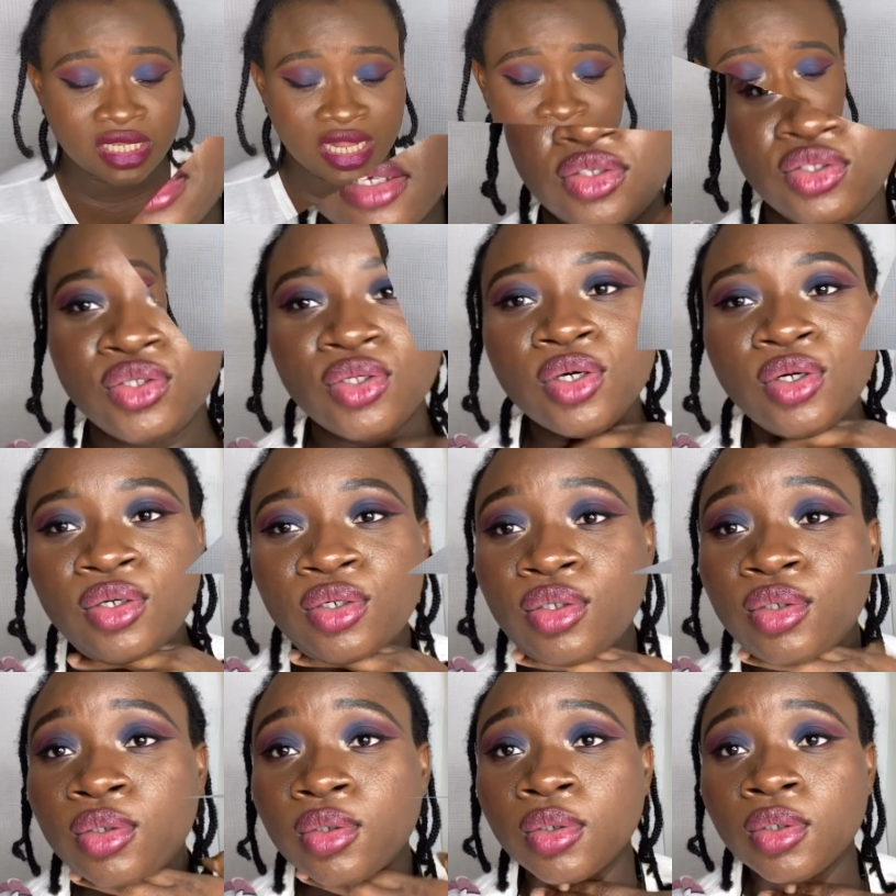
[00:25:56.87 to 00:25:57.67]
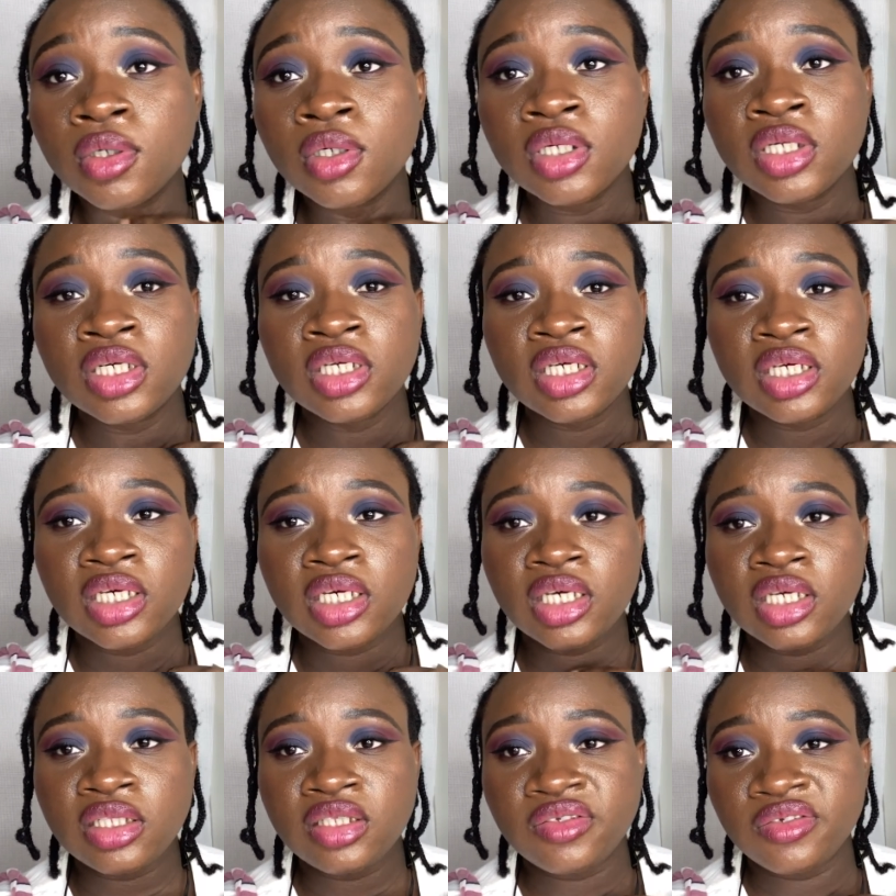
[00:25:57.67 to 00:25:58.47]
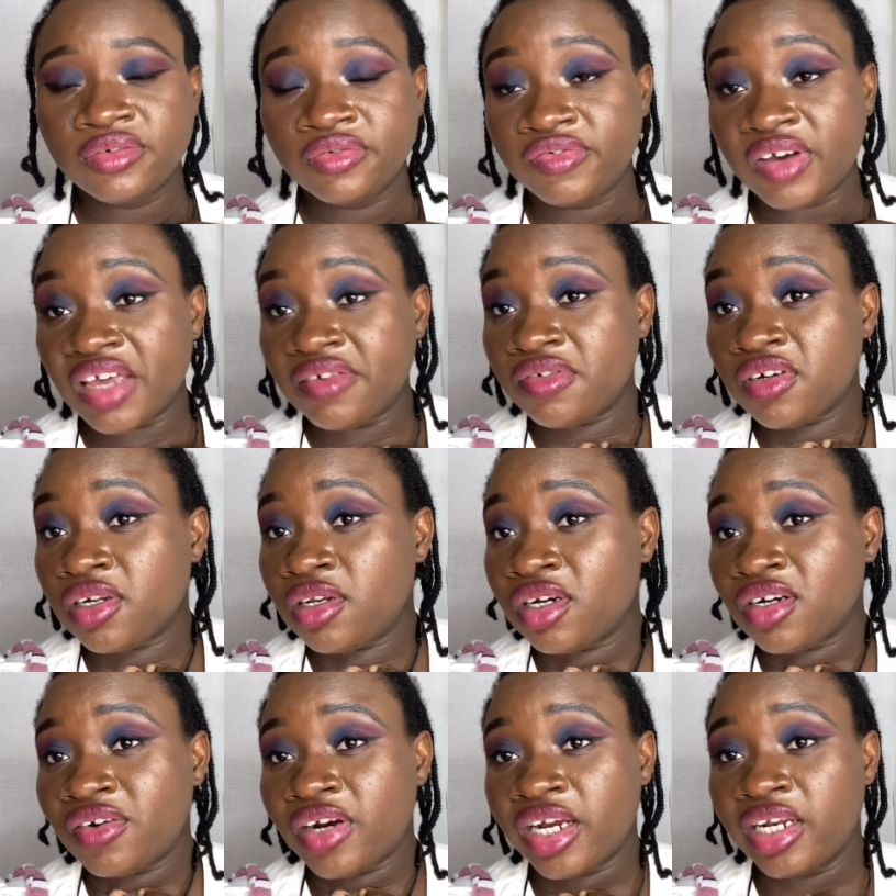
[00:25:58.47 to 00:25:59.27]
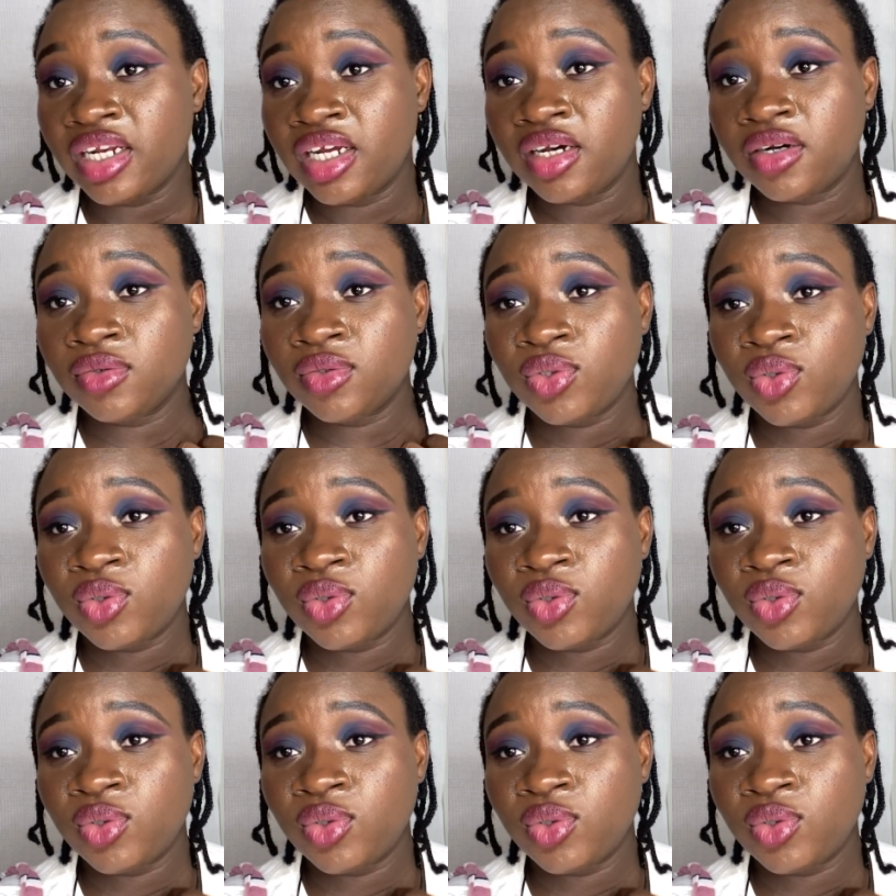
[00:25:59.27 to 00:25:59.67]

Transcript: So it's 5 o'clock right now,